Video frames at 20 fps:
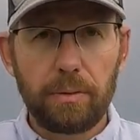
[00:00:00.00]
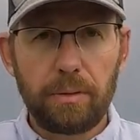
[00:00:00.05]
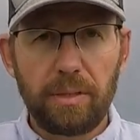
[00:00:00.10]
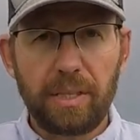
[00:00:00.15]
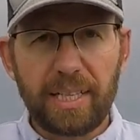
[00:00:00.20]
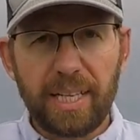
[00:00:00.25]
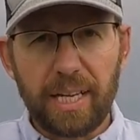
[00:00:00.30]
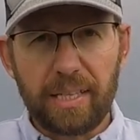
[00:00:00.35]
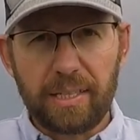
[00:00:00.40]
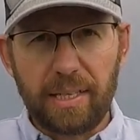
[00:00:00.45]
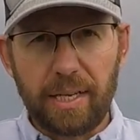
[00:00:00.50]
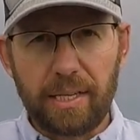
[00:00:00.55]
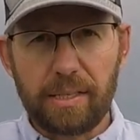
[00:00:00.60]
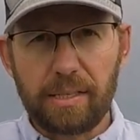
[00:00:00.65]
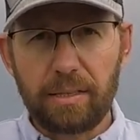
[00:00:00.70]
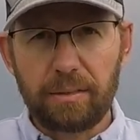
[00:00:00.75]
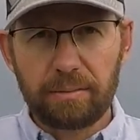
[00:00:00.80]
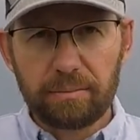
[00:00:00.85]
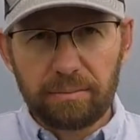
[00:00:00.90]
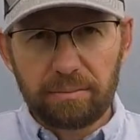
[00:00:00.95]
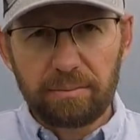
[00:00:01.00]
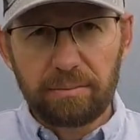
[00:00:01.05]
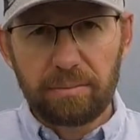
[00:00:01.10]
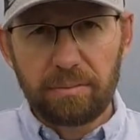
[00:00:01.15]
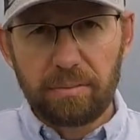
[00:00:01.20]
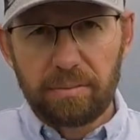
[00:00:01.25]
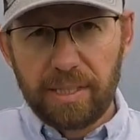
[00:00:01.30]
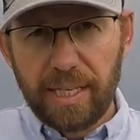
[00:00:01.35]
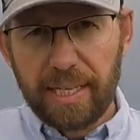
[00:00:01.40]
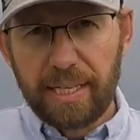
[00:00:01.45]
the cut test.
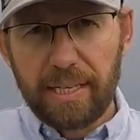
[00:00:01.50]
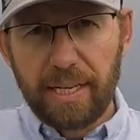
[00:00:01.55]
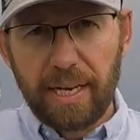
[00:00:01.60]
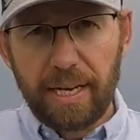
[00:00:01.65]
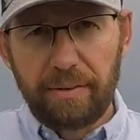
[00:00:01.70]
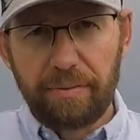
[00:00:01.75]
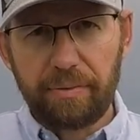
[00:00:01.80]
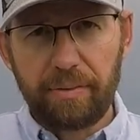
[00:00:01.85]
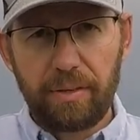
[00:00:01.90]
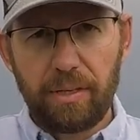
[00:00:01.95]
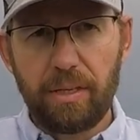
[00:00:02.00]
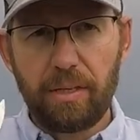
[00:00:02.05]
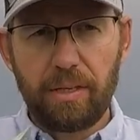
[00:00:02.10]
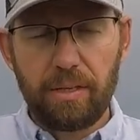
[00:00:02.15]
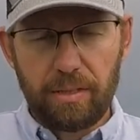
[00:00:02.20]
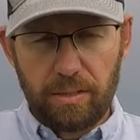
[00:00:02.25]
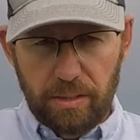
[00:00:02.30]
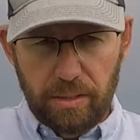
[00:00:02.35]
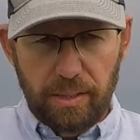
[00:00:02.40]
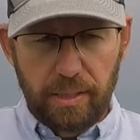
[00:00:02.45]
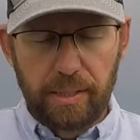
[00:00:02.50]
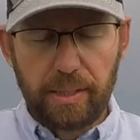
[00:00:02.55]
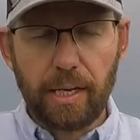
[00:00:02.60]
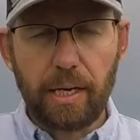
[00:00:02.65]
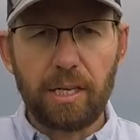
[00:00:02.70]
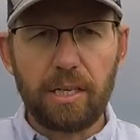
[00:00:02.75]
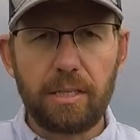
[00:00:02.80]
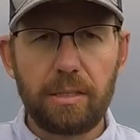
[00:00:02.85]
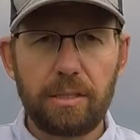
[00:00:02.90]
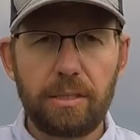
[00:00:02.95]
Take a knife and
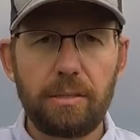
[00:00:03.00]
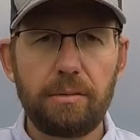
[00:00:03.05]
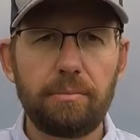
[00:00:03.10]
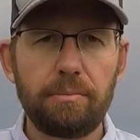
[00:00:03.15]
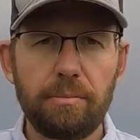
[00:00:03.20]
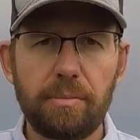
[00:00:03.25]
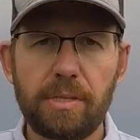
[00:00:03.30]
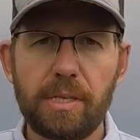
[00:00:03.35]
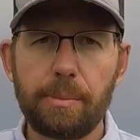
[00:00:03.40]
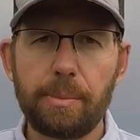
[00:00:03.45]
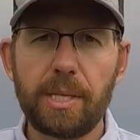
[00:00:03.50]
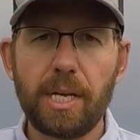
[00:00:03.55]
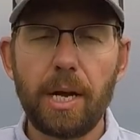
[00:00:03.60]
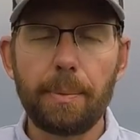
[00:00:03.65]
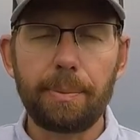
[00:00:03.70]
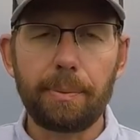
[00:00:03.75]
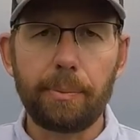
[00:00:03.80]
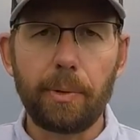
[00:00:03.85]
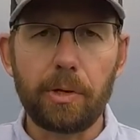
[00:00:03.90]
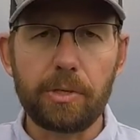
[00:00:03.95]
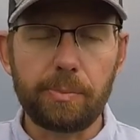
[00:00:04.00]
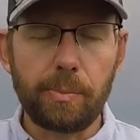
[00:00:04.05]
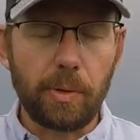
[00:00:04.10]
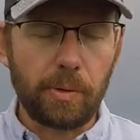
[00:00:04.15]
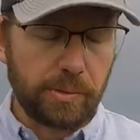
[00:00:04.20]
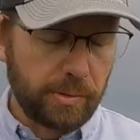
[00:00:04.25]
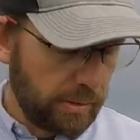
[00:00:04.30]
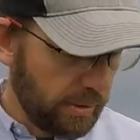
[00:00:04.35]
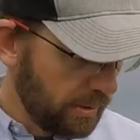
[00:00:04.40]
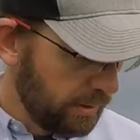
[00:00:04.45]
cut some of the uppermost
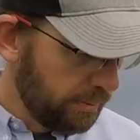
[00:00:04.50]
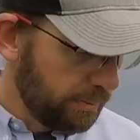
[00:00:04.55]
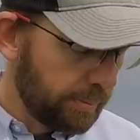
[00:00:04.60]
bolls.